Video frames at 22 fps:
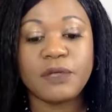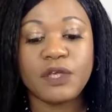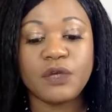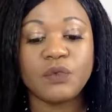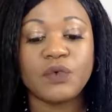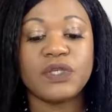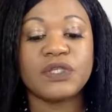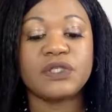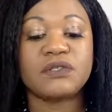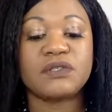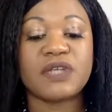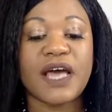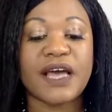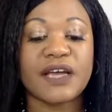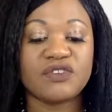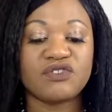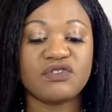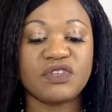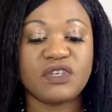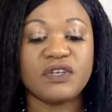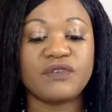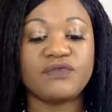It was
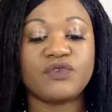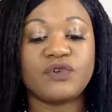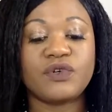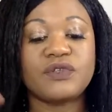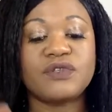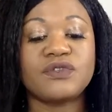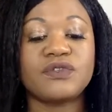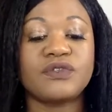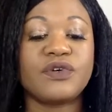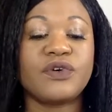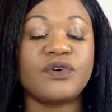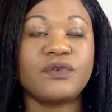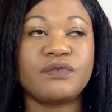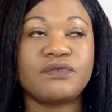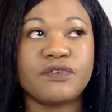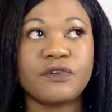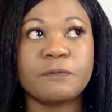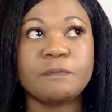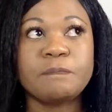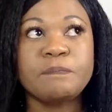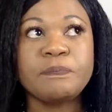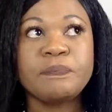actually a
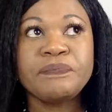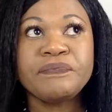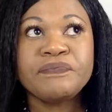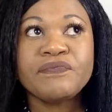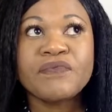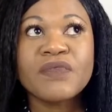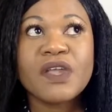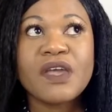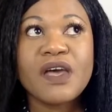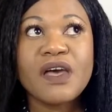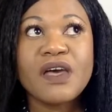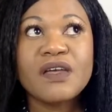voiceover.